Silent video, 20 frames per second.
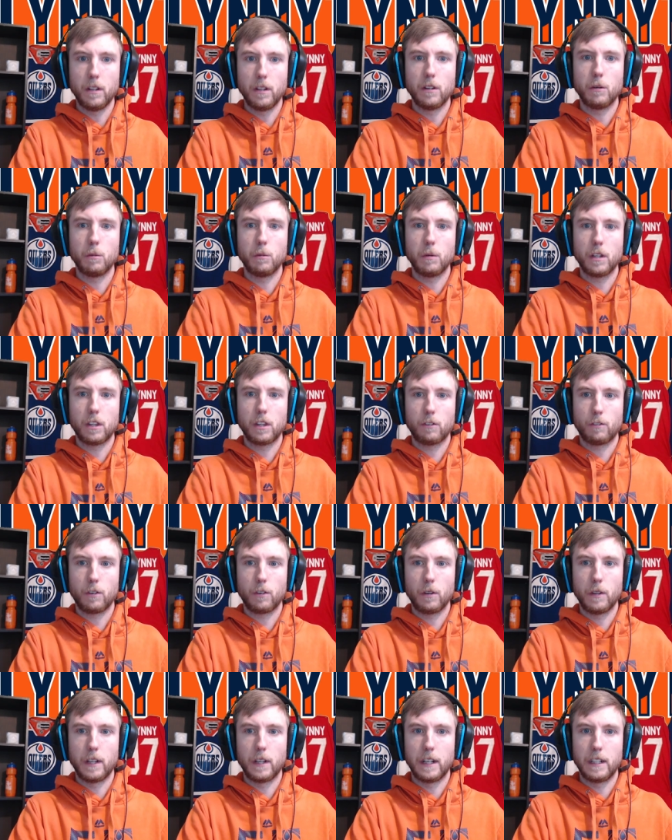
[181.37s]
with
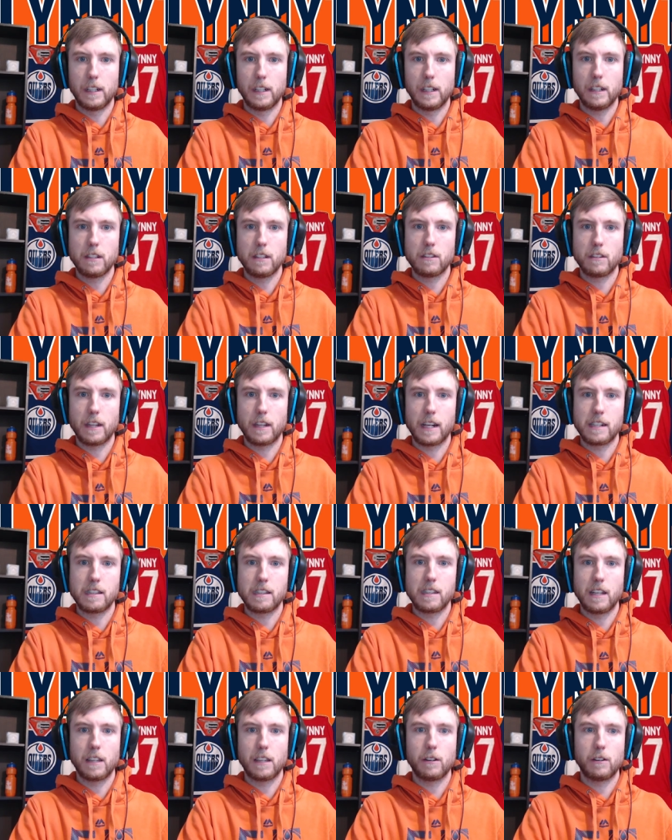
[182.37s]
Frolunda, so that's
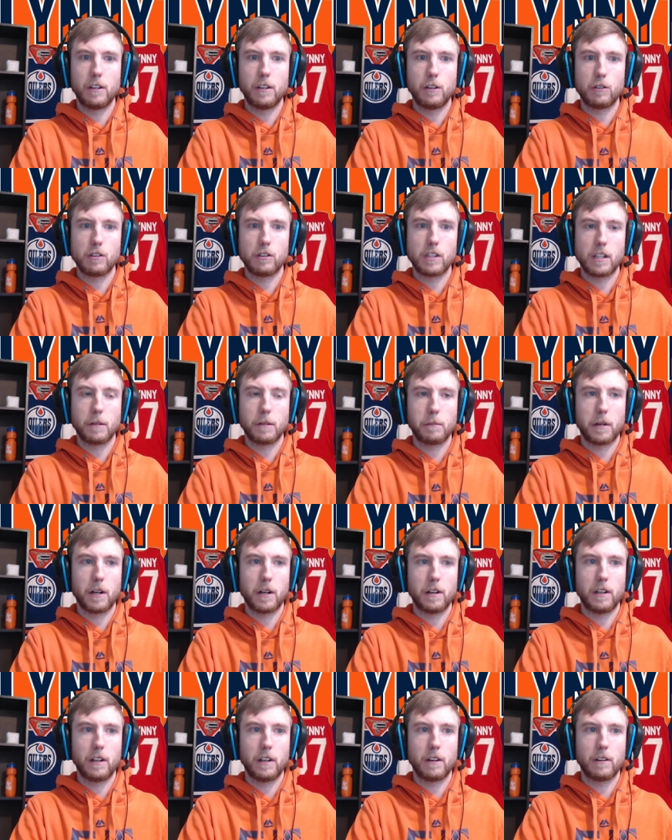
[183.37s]
the other interesting
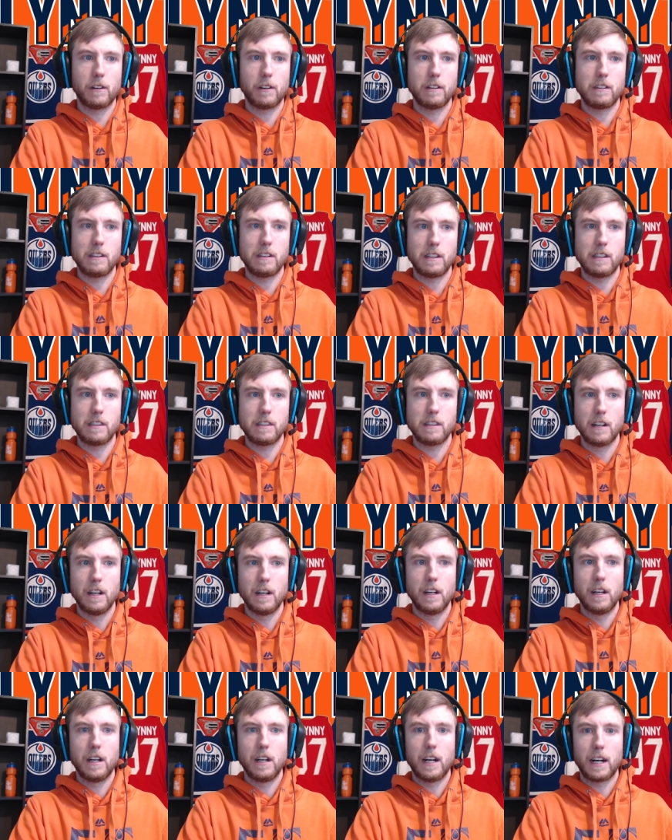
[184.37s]
part here, is he's
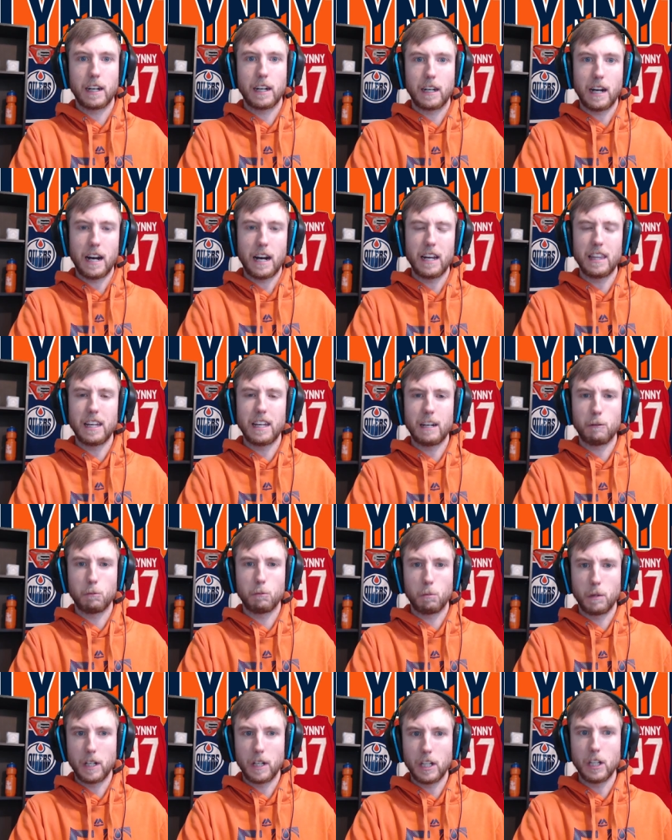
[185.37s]
a guy that
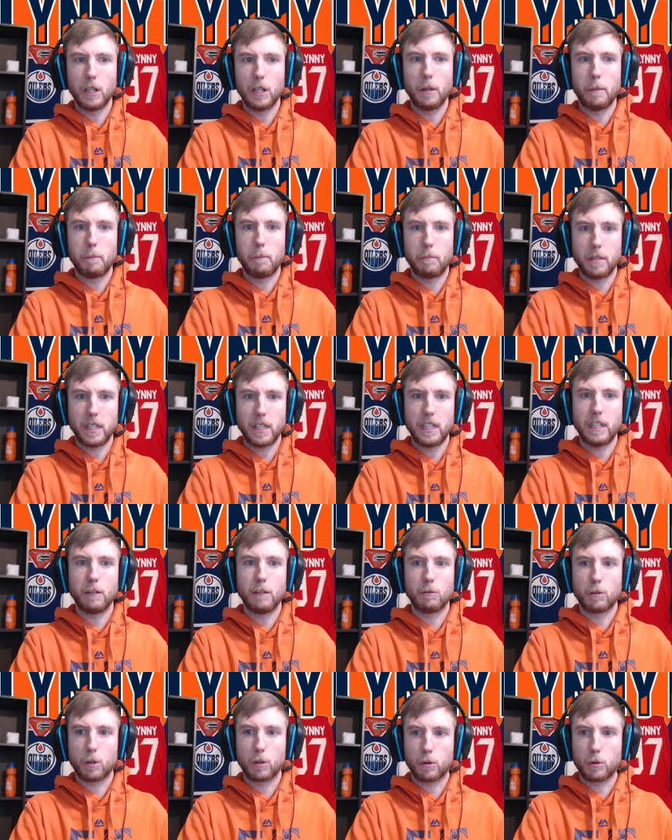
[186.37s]
will be
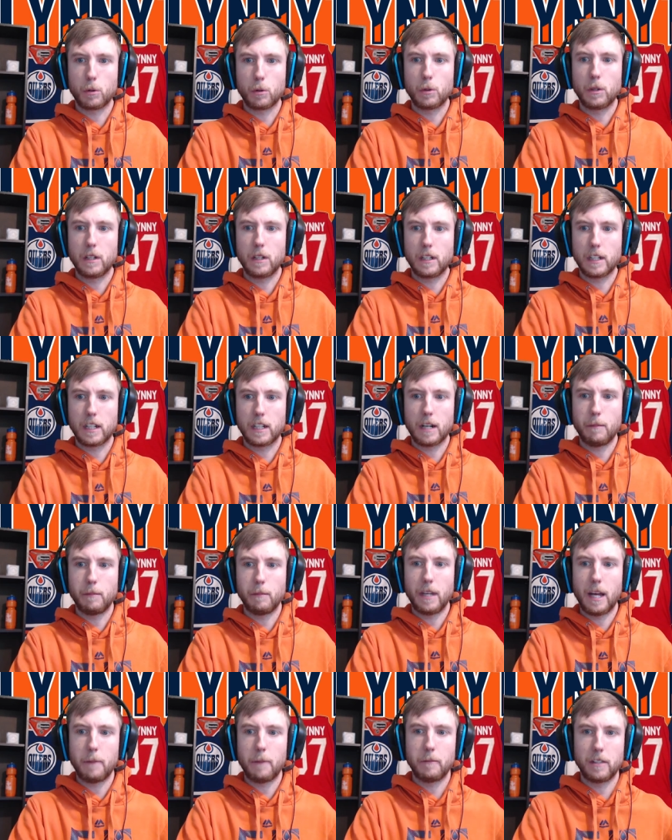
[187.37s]
recruited to come
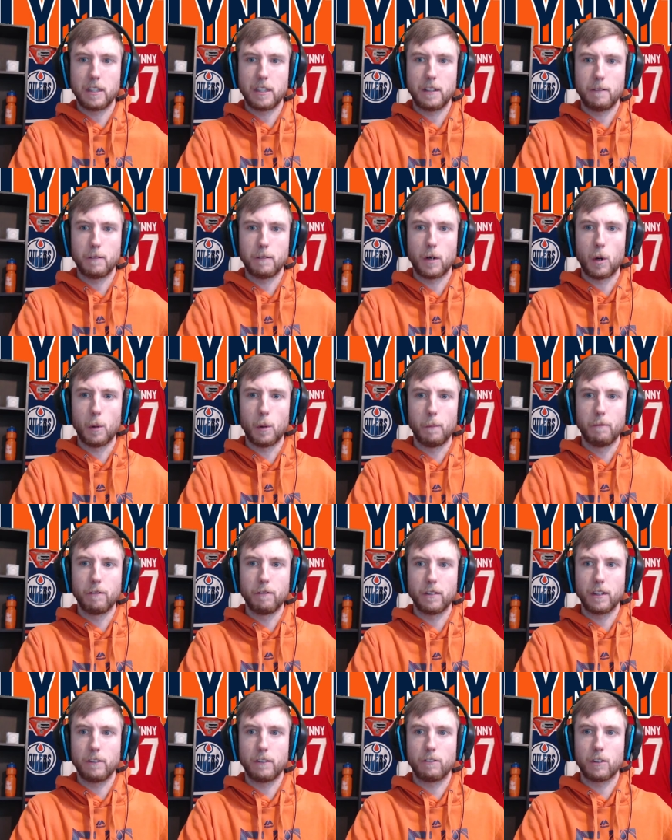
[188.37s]
to Edmonton,
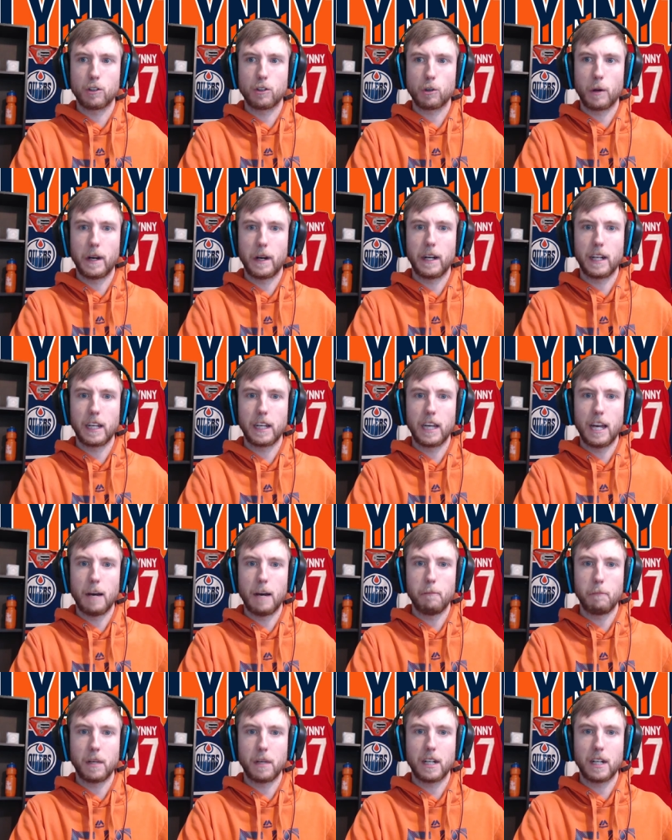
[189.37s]
hopefully for training
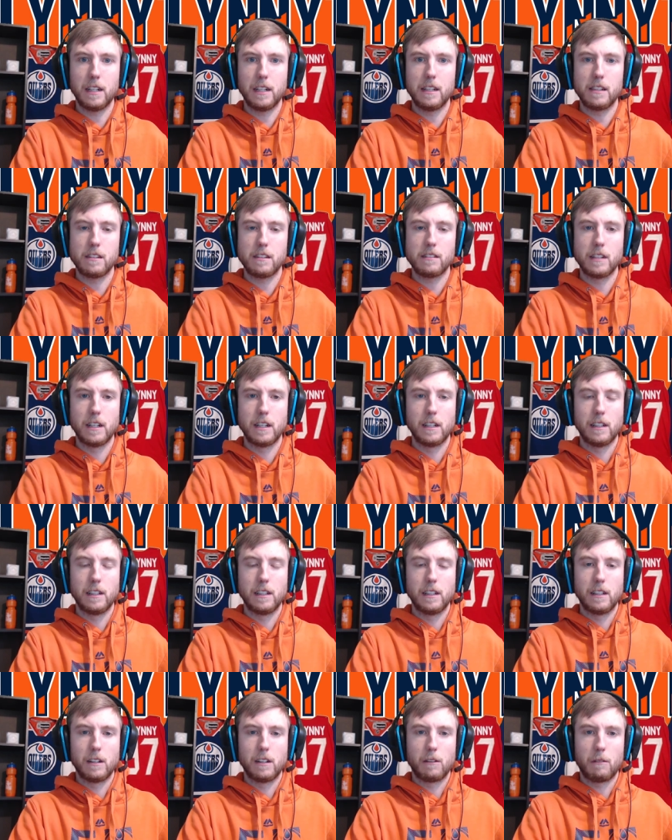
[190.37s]
camp, because,
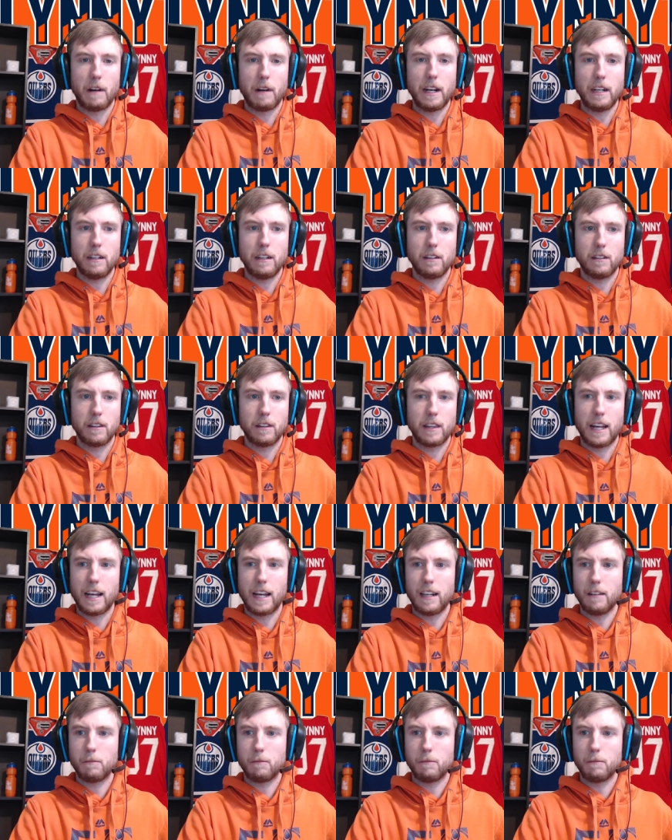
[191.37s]
right, that